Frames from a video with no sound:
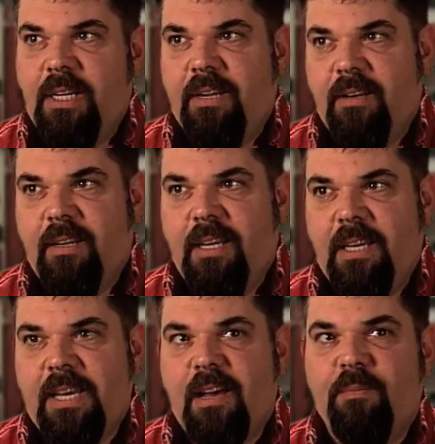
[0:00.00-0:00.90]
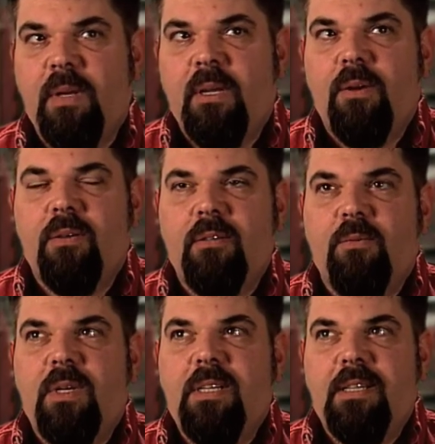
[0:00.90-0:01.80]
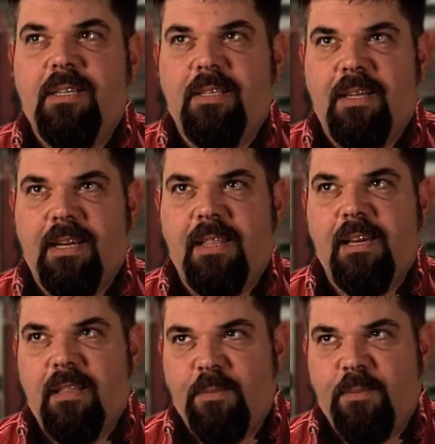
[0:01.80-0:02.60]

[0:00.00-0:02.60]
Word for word: here at EM, one of the things that I like